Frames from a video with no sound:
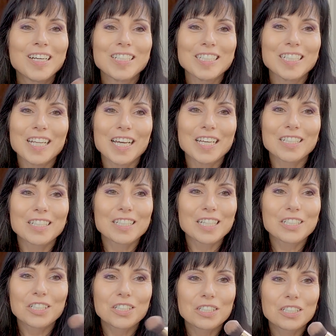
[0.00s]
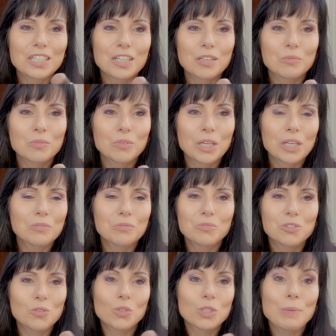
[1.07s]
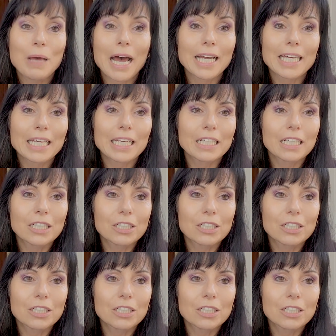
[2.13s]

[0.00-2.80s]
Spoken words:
today because I just I was packing and I